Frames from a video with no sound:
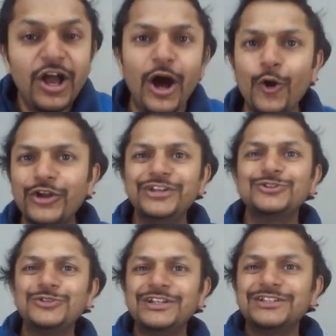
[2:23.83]
Okay, dear
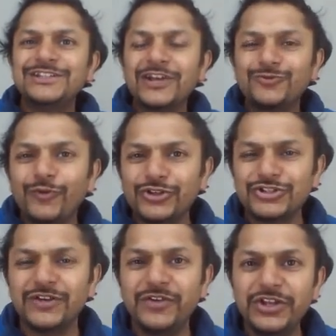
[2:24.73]
students, thanks for
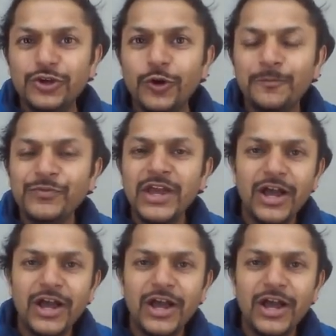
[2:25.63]
watching the video.